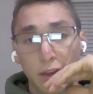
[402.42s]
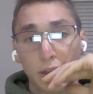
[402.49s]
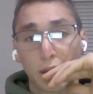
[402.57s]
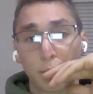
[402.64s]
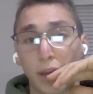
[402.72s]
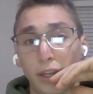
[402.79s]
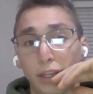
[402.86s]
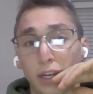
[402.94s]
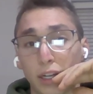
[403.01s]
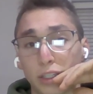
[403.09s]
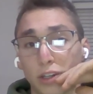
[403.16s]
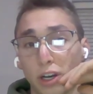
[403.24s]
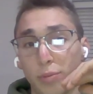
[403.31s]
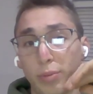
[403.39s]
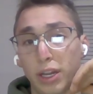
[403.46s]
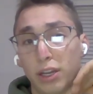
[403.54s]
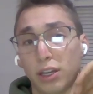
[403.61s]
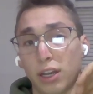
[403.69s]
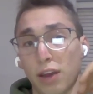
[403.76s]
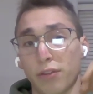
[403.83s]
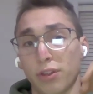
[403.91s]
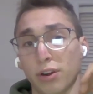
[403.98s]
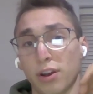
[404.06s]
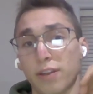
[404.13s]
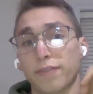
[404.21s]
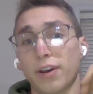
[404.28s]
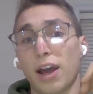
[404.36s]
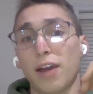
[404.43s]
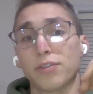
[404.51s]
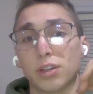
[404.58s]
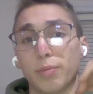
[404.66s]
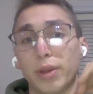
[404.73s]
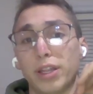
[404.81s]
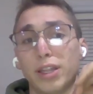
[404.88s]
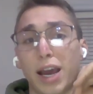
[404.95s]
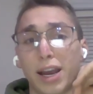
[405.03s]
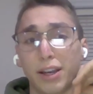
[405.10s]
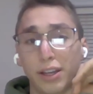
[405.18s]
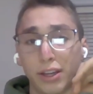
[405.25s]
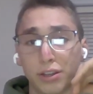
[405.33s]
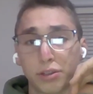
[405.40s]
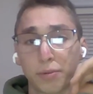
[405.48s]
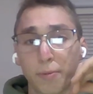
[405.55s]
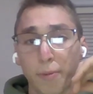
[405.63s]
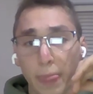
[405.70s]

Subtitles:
The Pentagon started bidding on F-35s in the mid-90s.